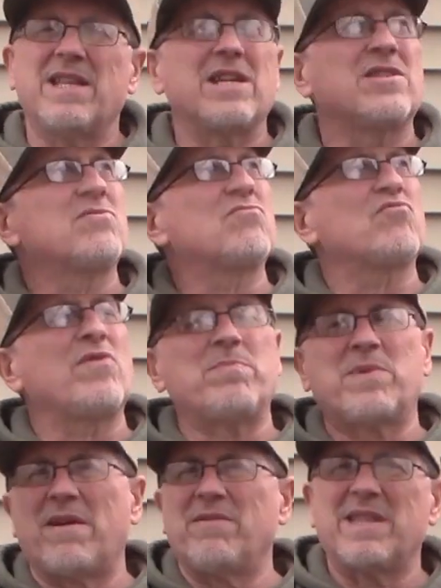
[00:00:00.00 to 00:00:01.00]
They
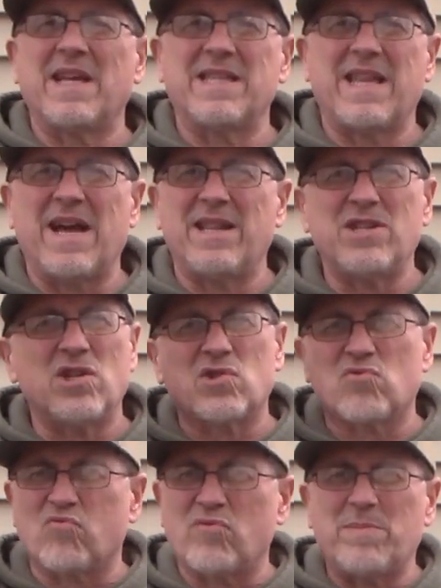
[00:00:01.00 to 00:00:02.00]
ripped everything down. They
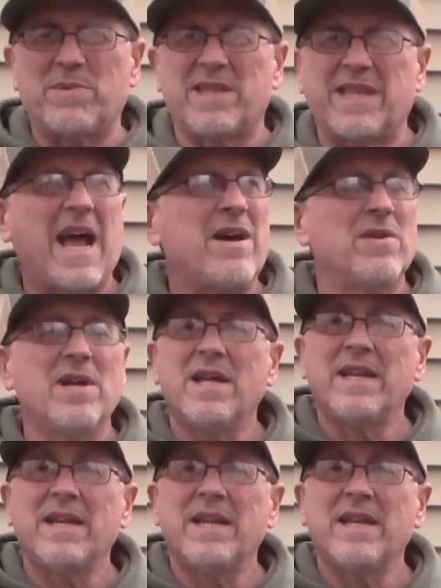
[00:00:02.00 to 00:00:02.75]
just ripped it down.